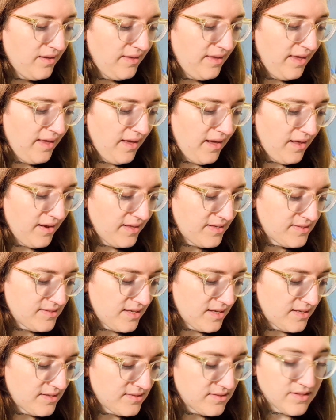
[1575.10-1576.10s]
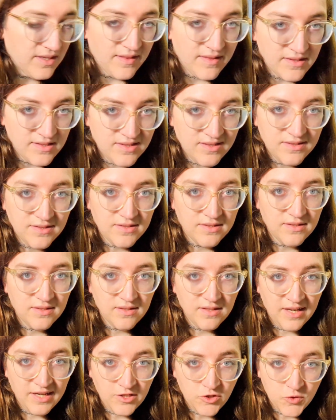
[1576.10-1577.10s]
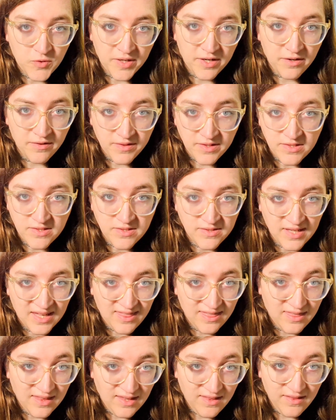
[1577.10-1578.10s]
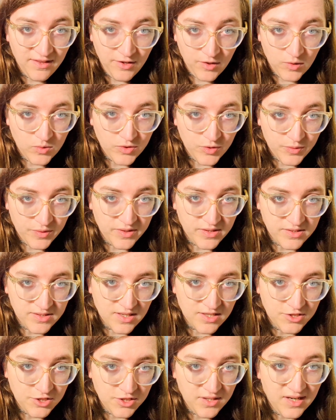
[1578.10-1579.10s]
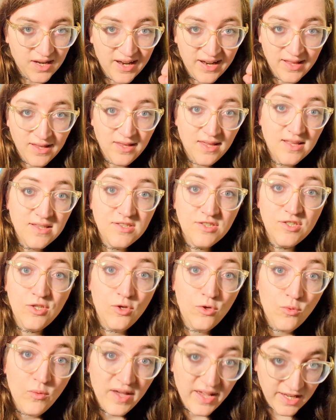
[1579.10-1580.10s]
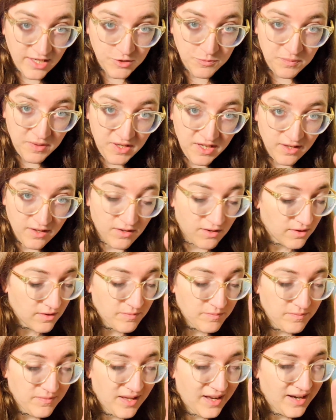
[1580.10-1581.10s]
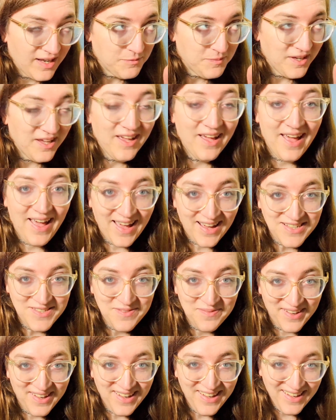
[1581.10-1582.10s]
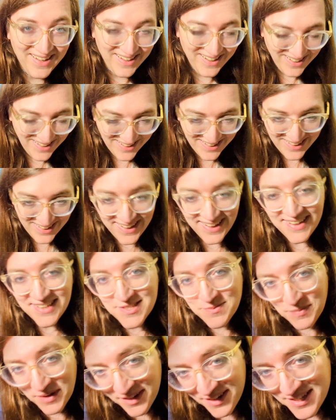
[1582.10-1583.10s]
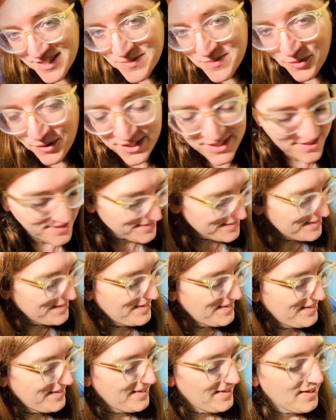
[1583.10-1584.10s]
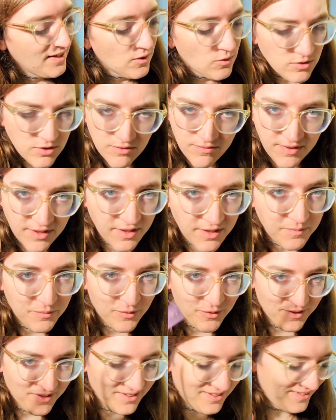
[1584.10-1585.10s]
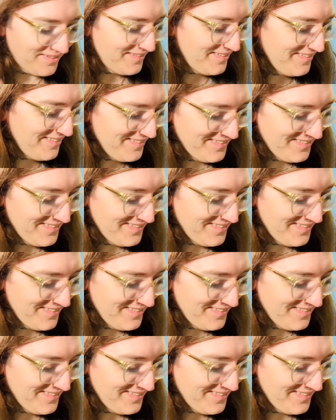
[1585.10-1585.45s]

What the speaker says: Chaotic says, and this is a trigger, this is a thing that you do in the session, and it gets you HP, or not HP, XP, experience points, which are very important.